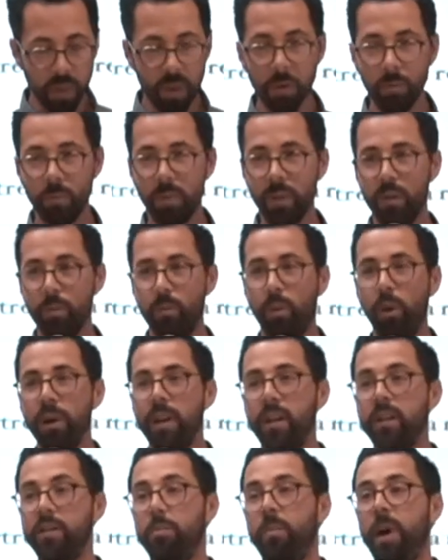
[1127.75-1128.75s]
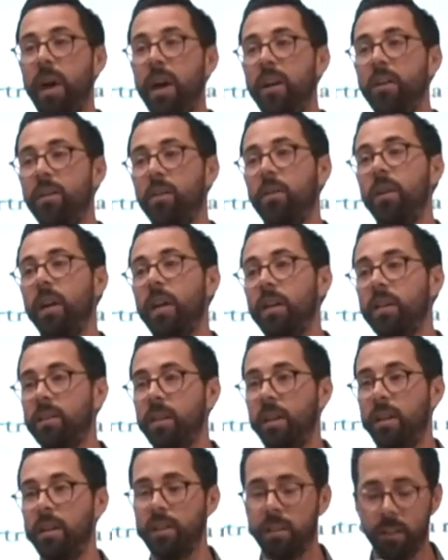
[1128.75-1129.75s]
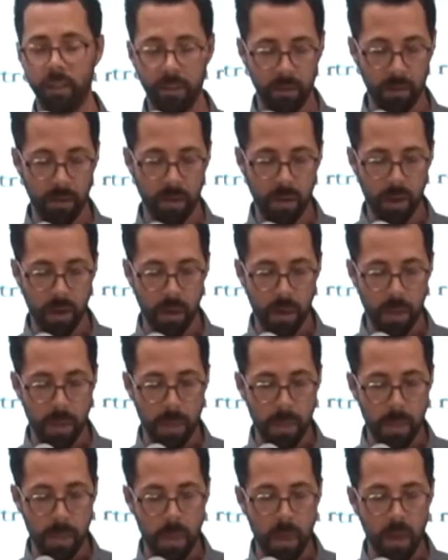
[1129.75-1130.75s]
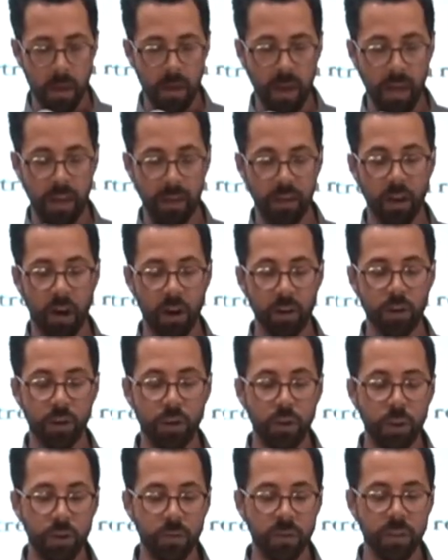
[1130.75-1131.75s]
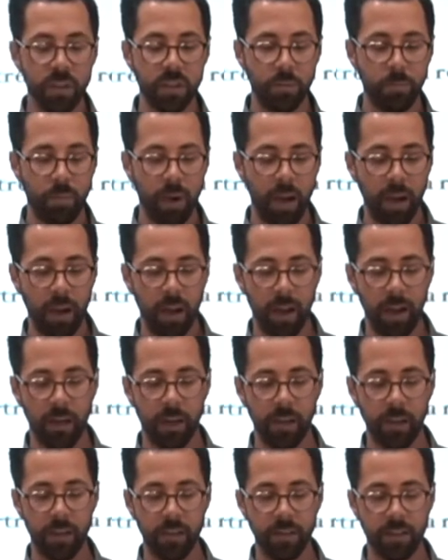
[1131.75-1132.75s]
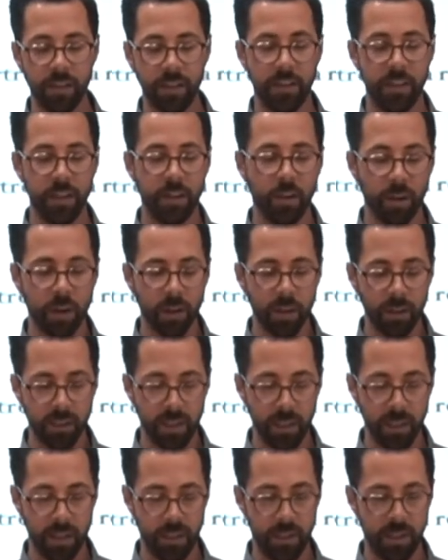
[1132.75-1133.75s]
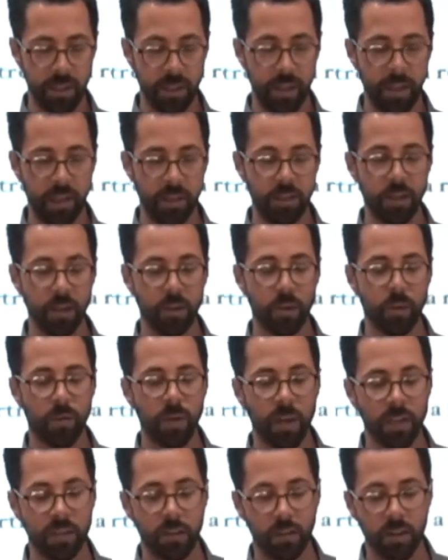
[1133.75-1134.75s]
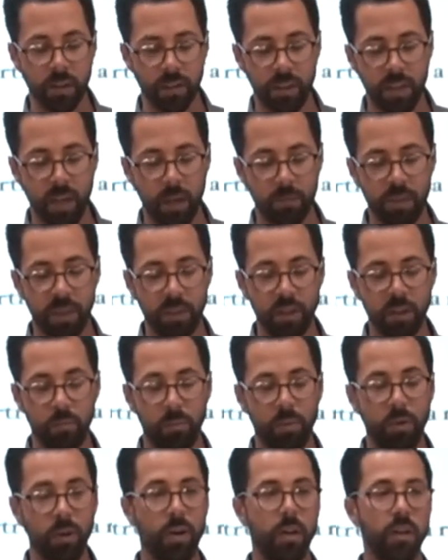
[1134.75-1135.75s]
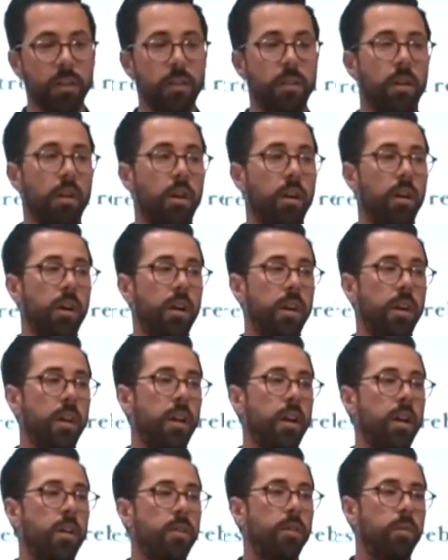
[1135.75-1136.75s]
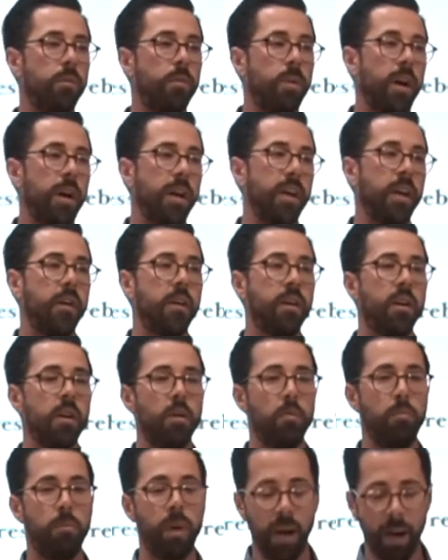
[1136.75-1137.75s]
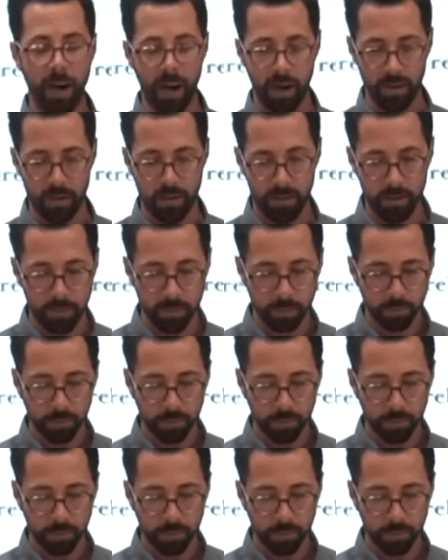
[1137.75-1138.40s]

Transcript: But the point is, pain corrects us. And God uses pain to get our attention and to correct our steps and to put us on the right path.